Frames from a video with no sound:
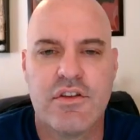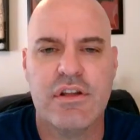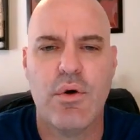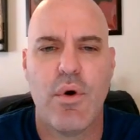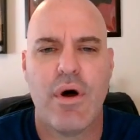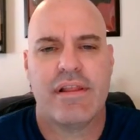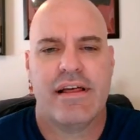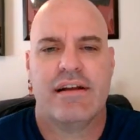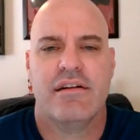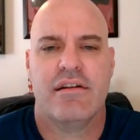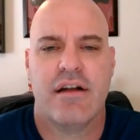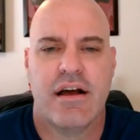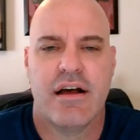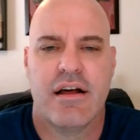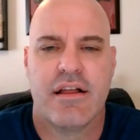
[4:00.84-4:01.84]
a little while
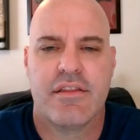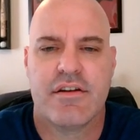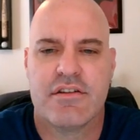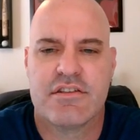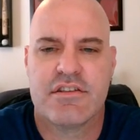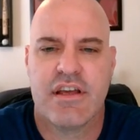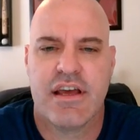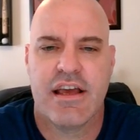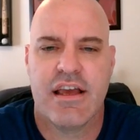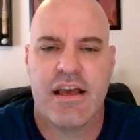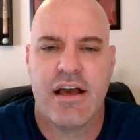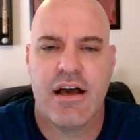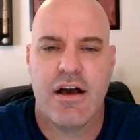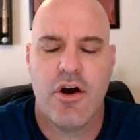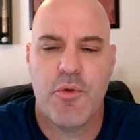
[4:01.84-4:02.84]
later, there's
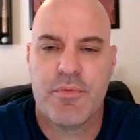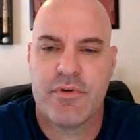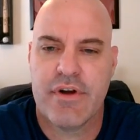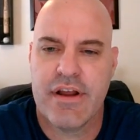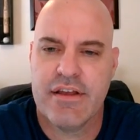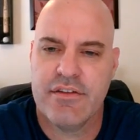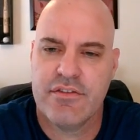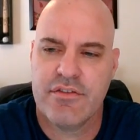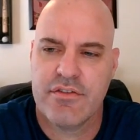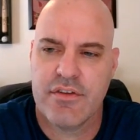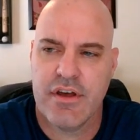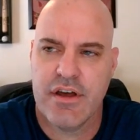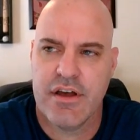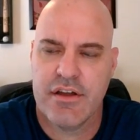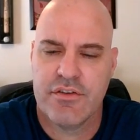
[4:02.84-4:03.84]
a open raise
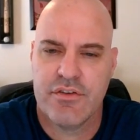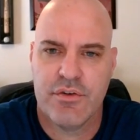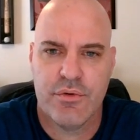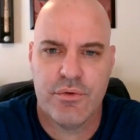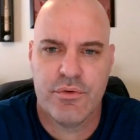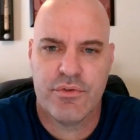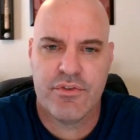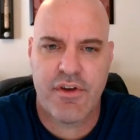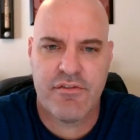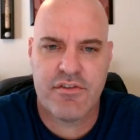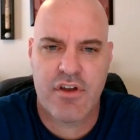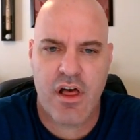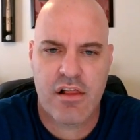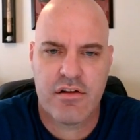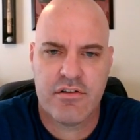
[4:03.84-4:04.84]
to
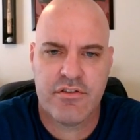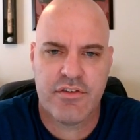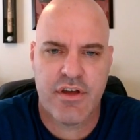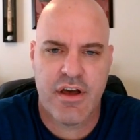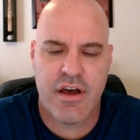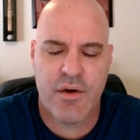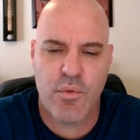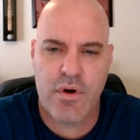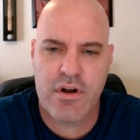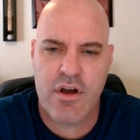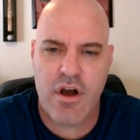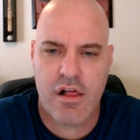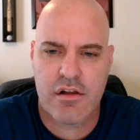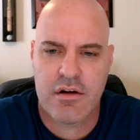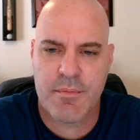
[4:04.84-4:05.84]
$7. 1
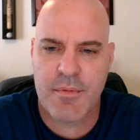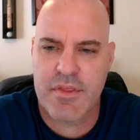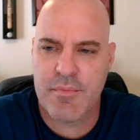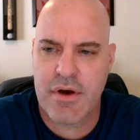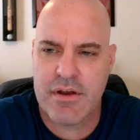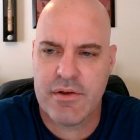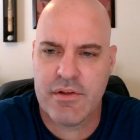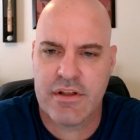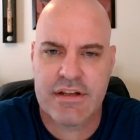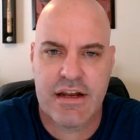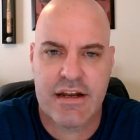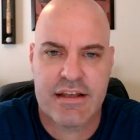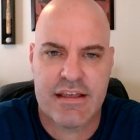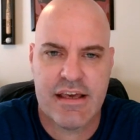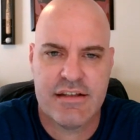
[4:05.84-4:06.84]
caller. I'm on the button. Look
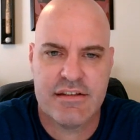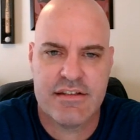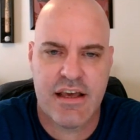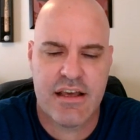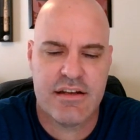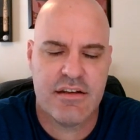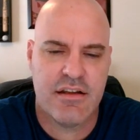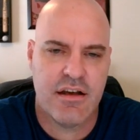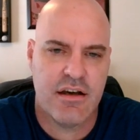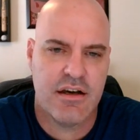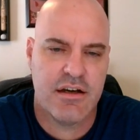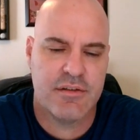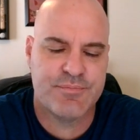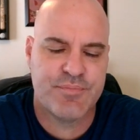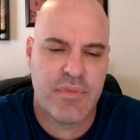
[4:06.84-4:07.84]
down at King 10
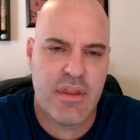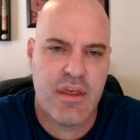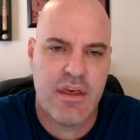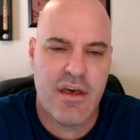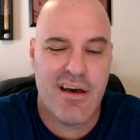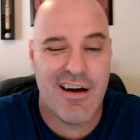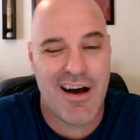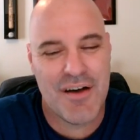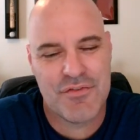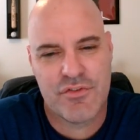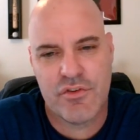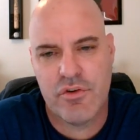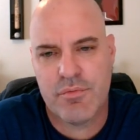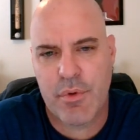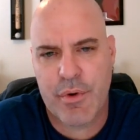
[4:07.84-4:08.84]

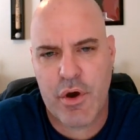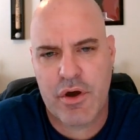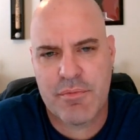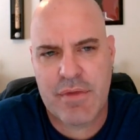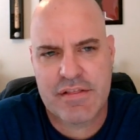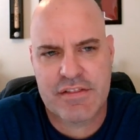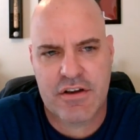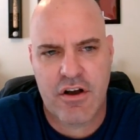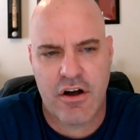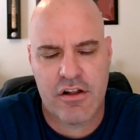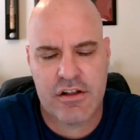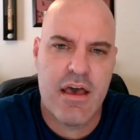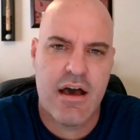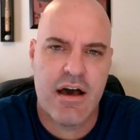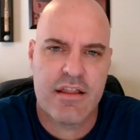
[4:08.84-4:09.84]
offsuit, but we'll go ahead and make the call.
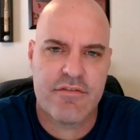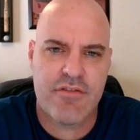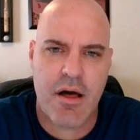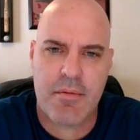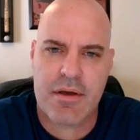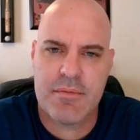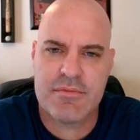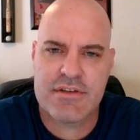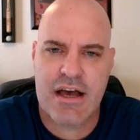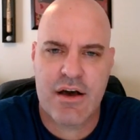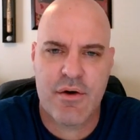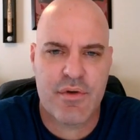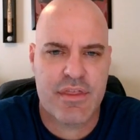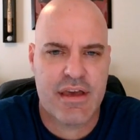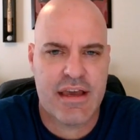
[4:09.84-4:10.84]
The flop comes
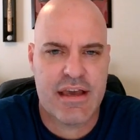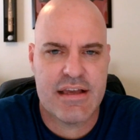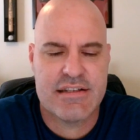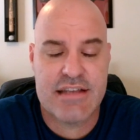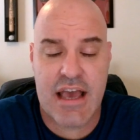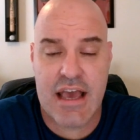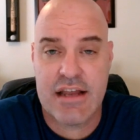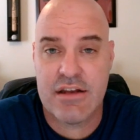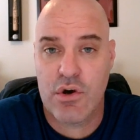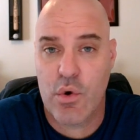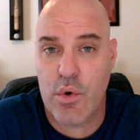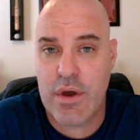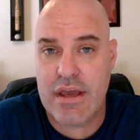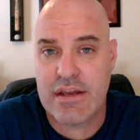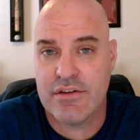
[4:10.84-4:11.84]
out with a 10
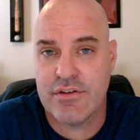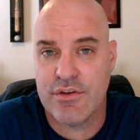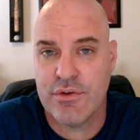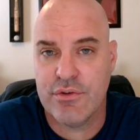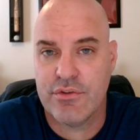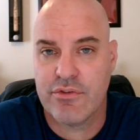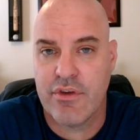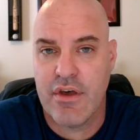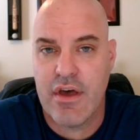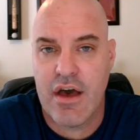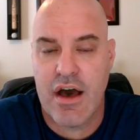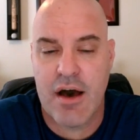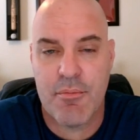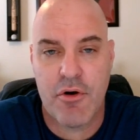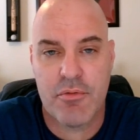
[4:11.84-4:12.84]
queen deuce.
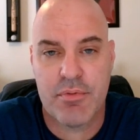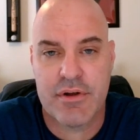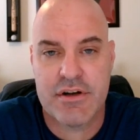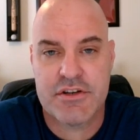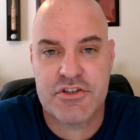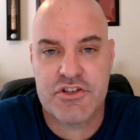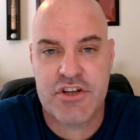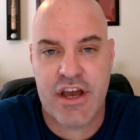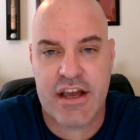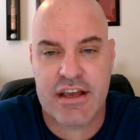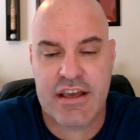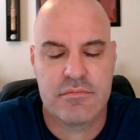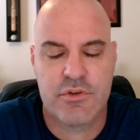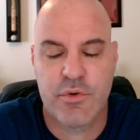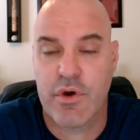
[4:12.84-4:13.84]
Both players check.
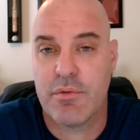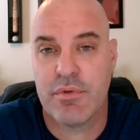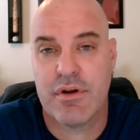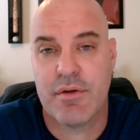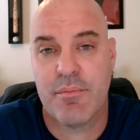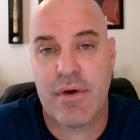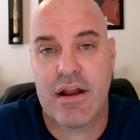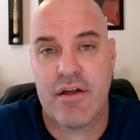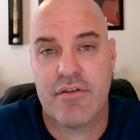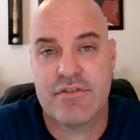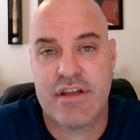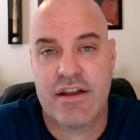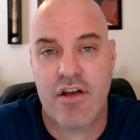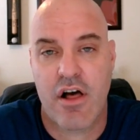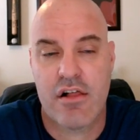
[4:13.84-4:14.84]
So we're going to put a bet out of
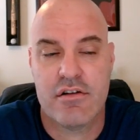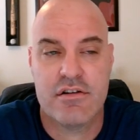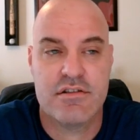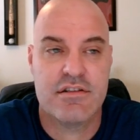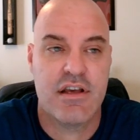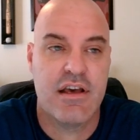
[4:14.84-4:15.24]
$10,